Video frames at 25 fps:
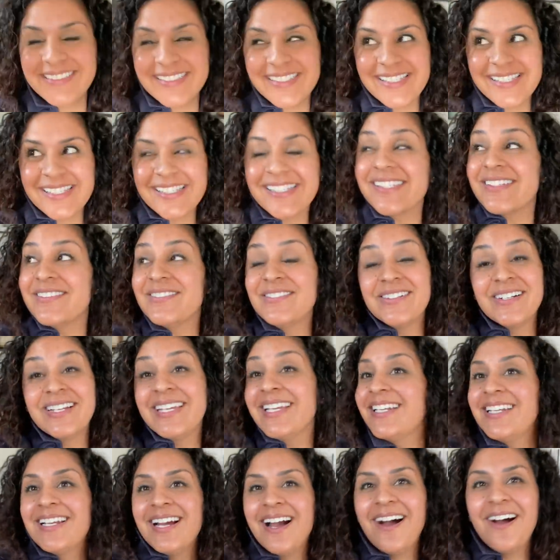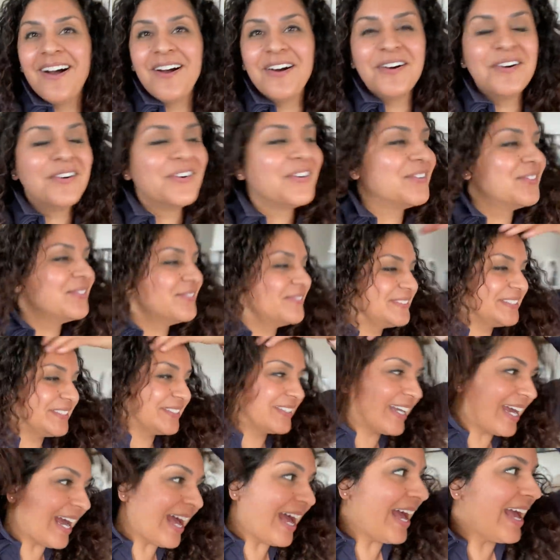Sweet home, you
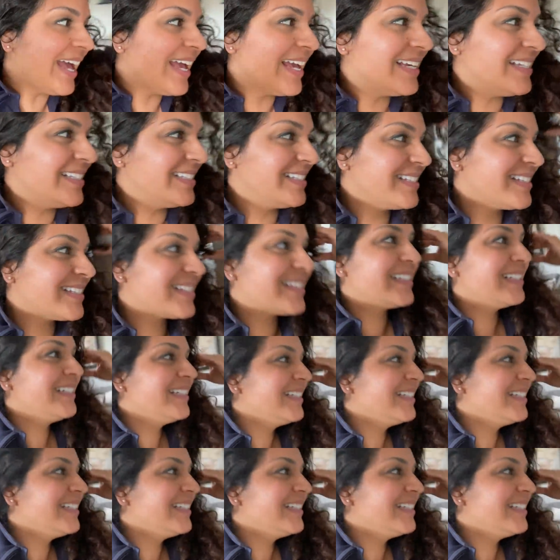guys.